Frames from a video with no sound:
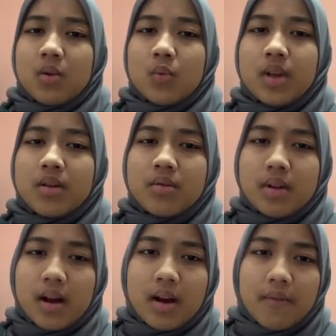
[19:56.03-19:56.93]
We
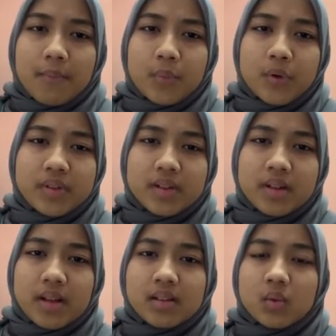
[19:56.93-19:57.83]
could have bruising
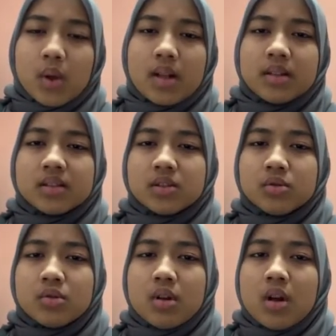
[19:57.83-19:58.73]
and swelling too.